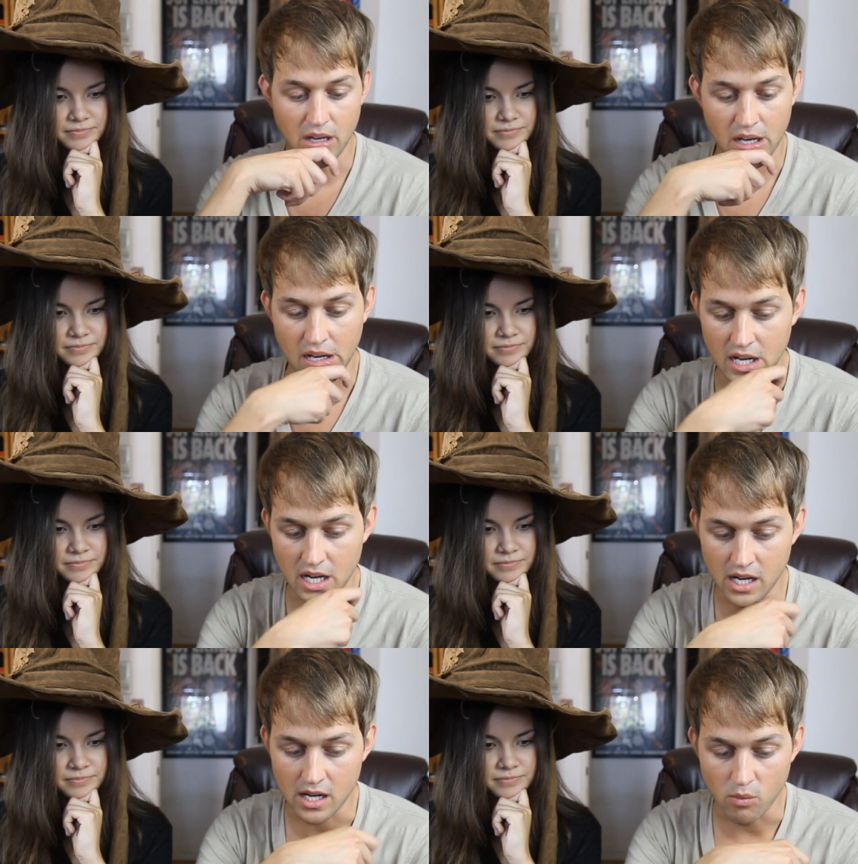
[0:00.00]

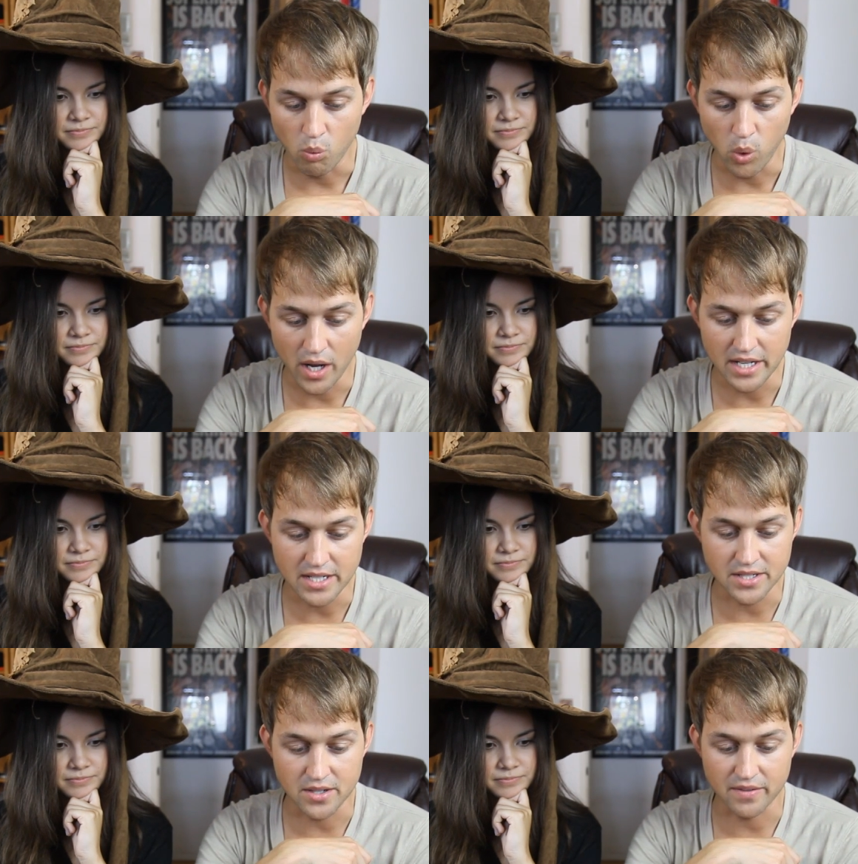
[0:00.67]
Speaker 1: uh,
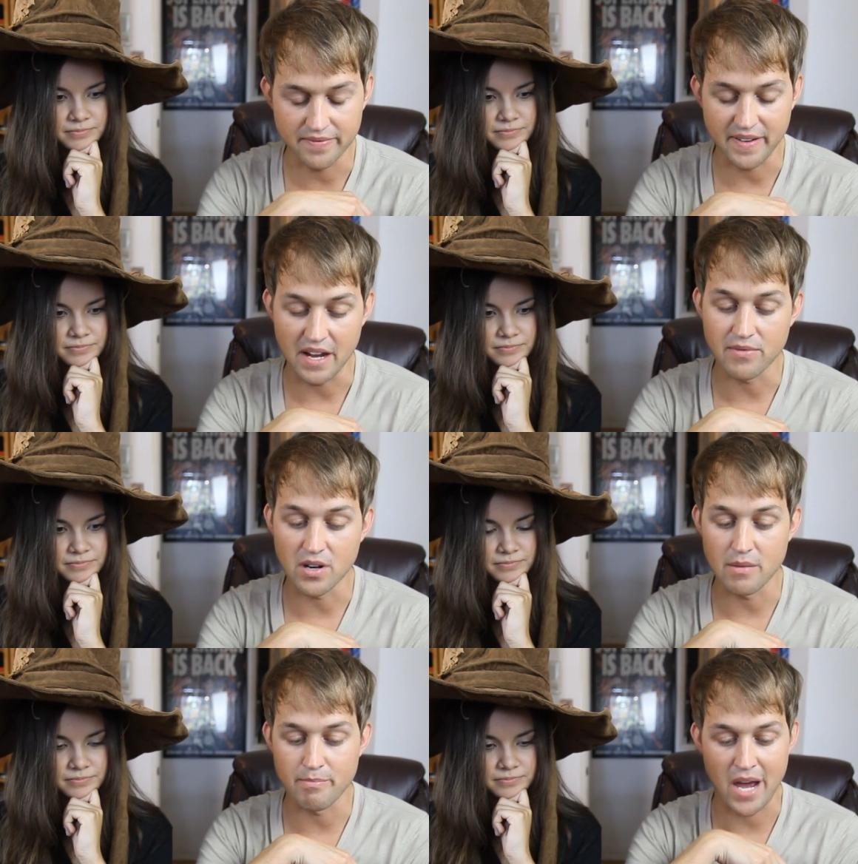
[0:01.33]
what is your
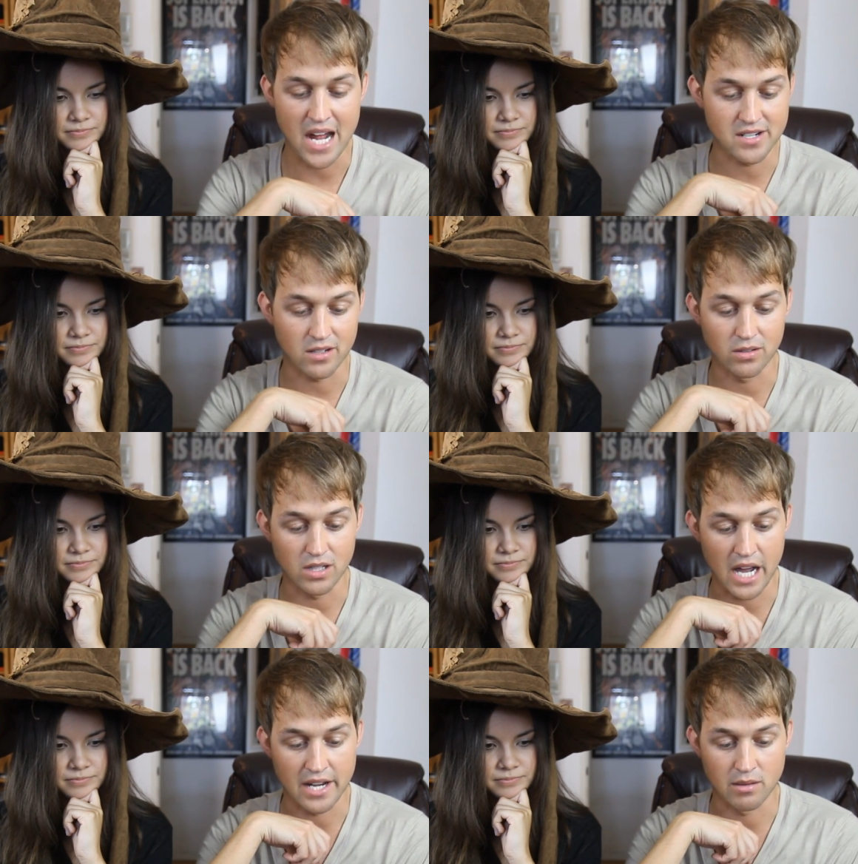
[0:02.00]
favorite
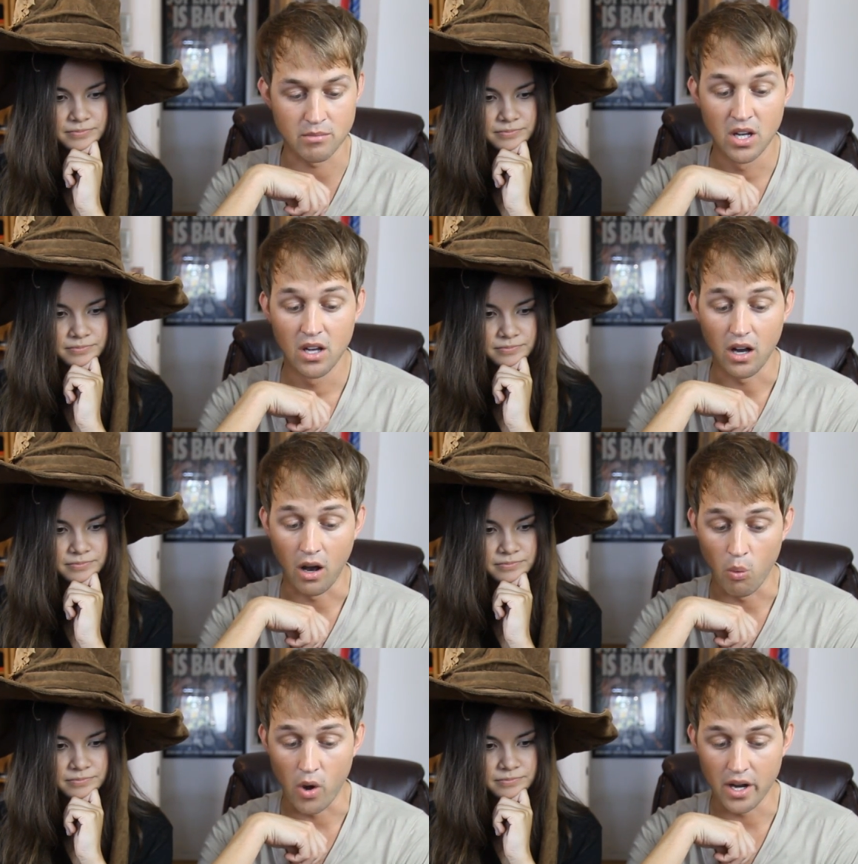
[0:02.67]
magical item?
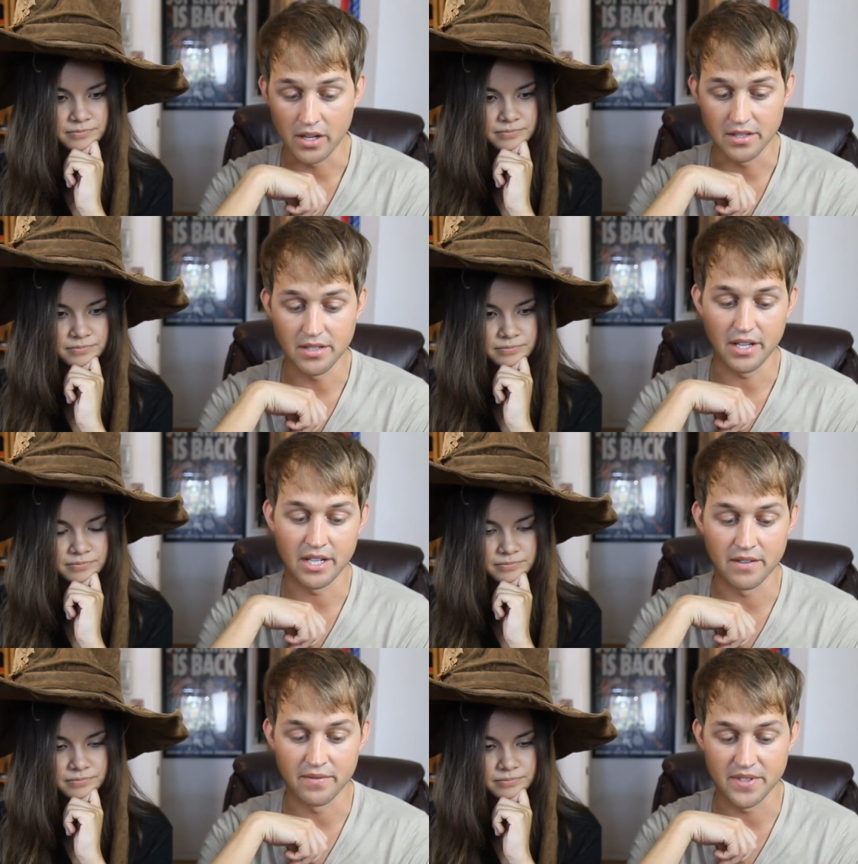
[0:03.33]
A wand,
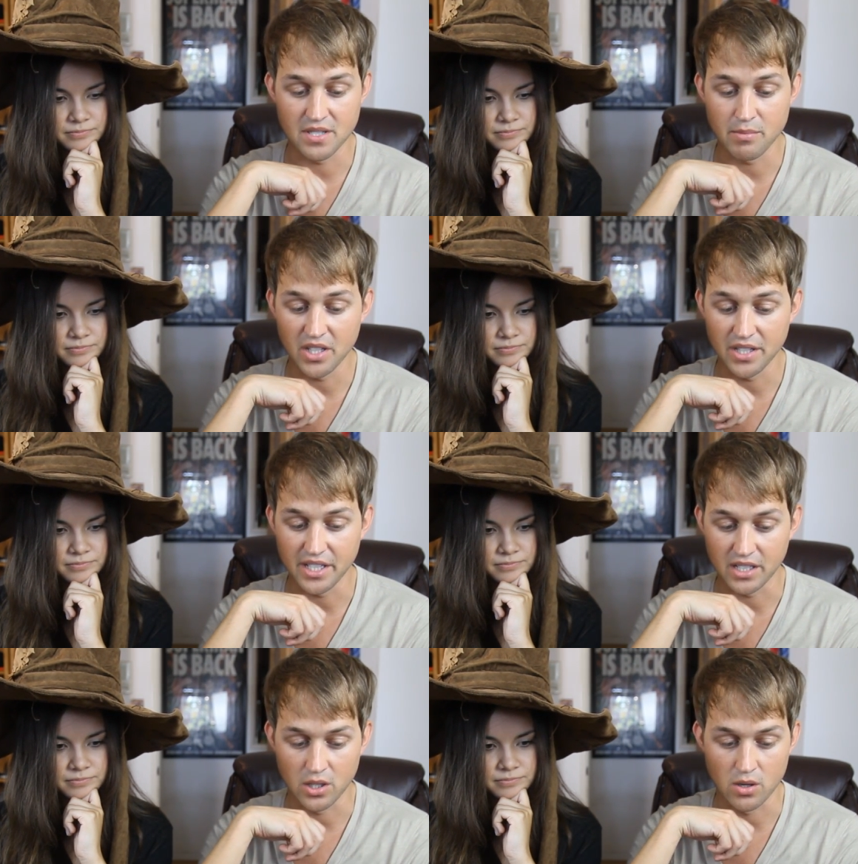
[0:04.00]
an
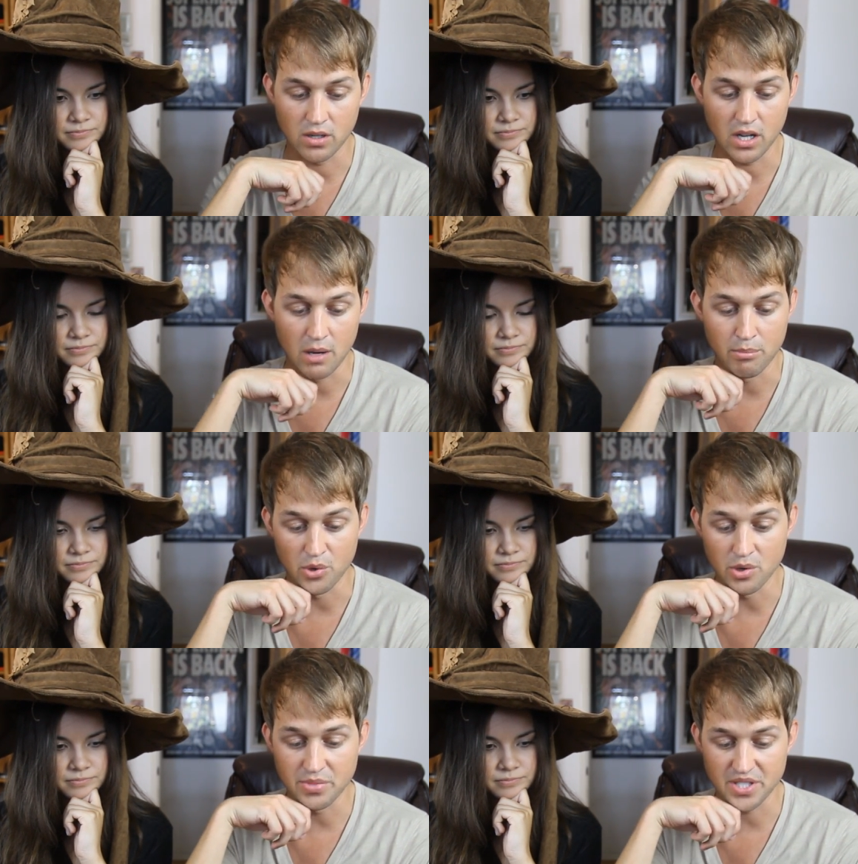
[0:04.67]
invisibility cloak, a
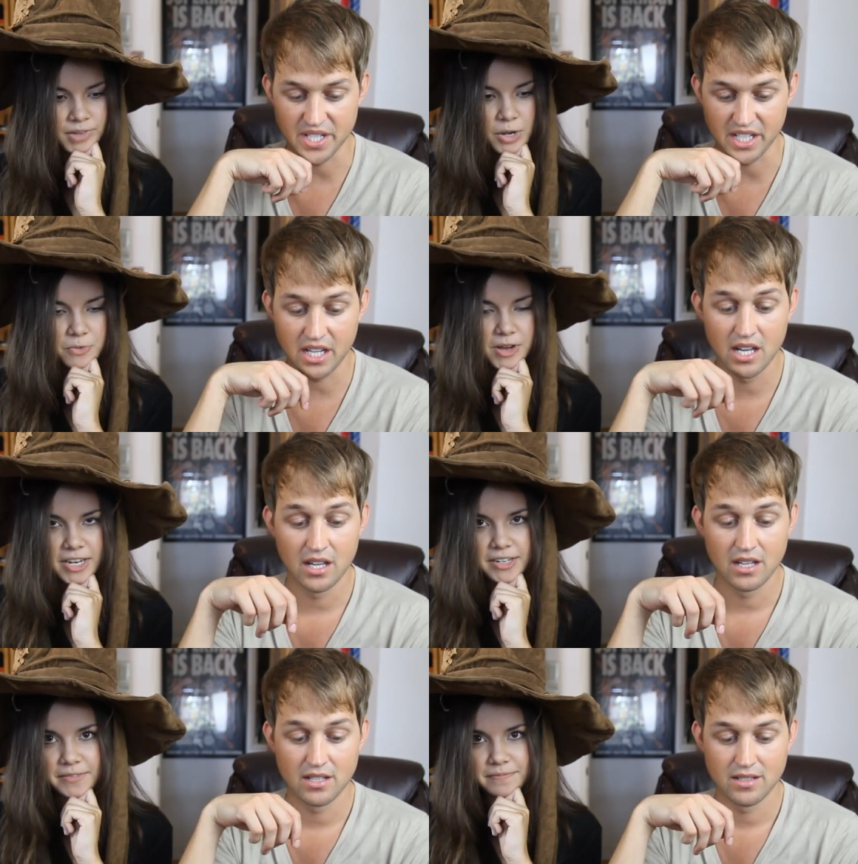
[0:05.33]
broomstick. A
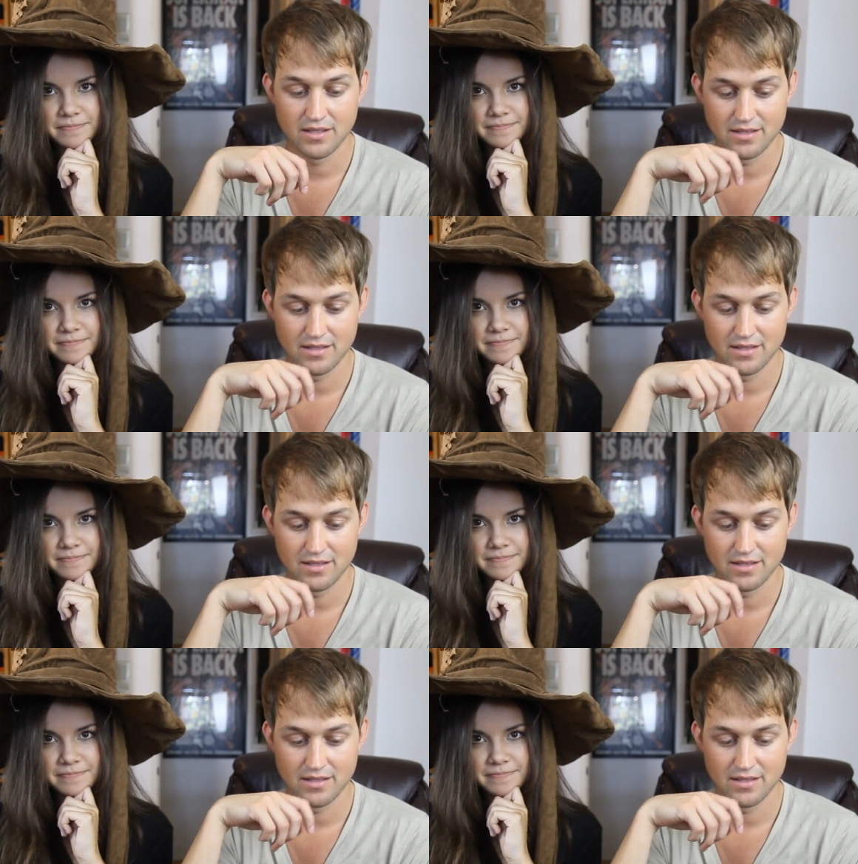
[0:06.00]
wand.